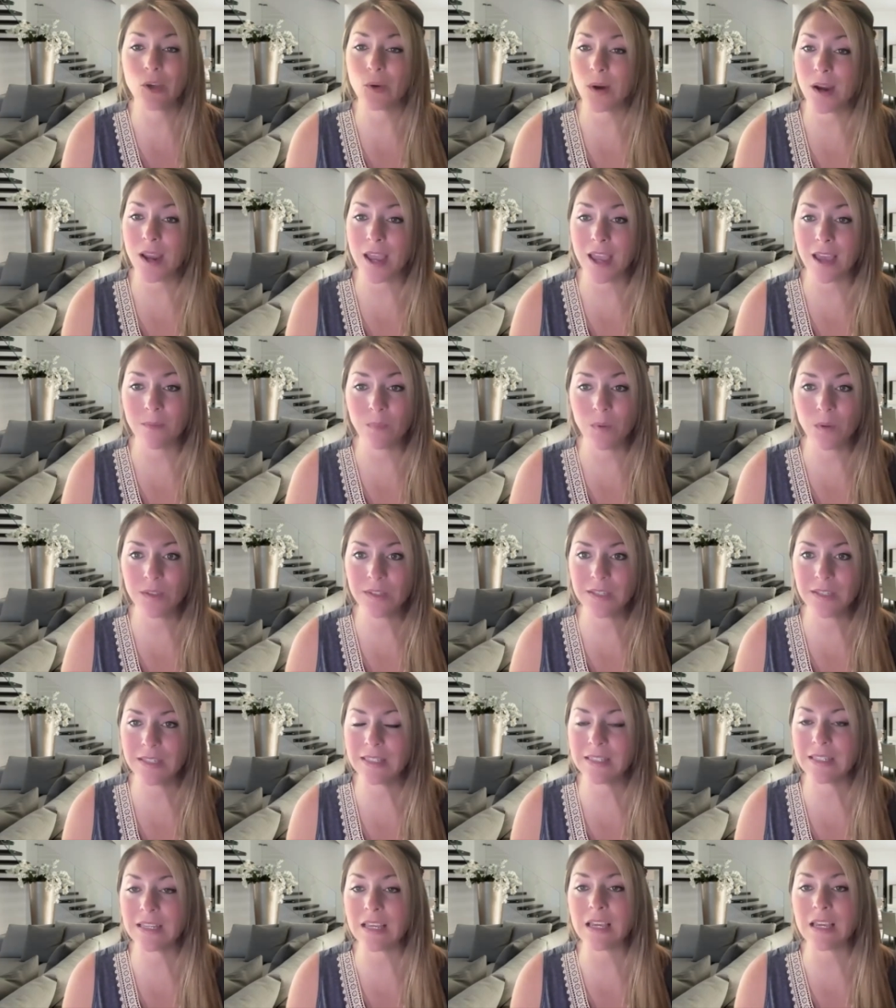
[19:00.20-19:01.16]
you are able to
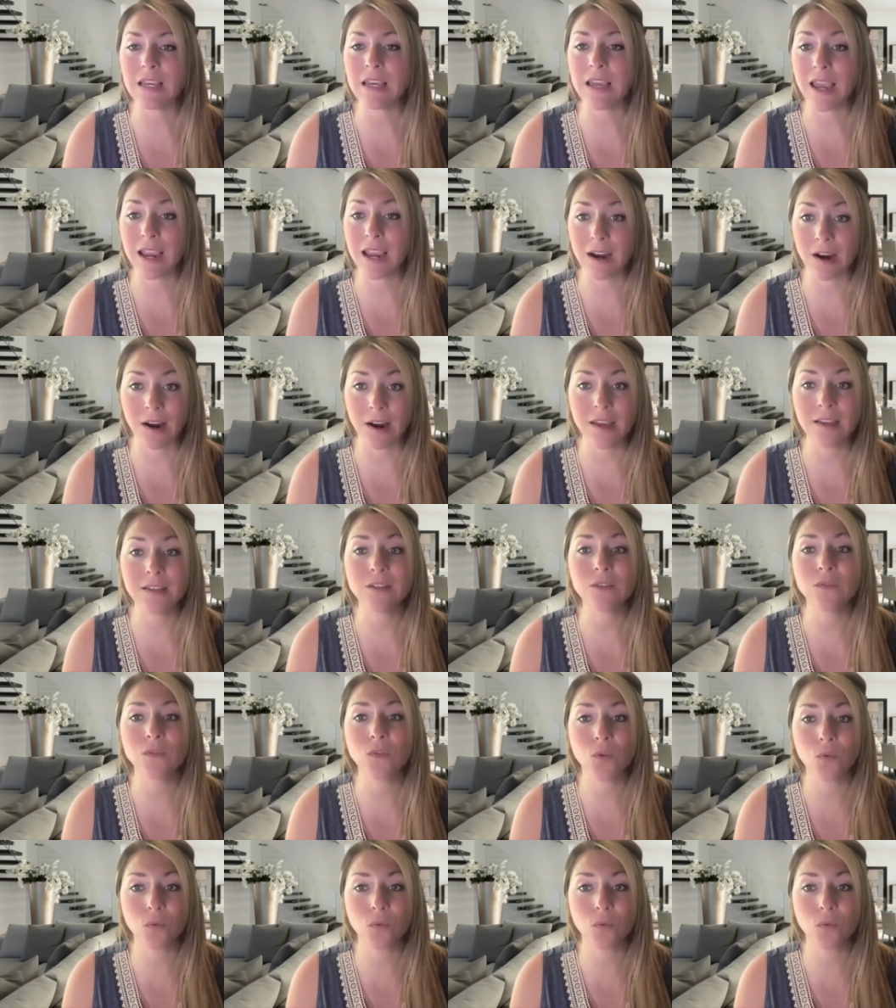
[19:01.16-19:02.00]
see areas of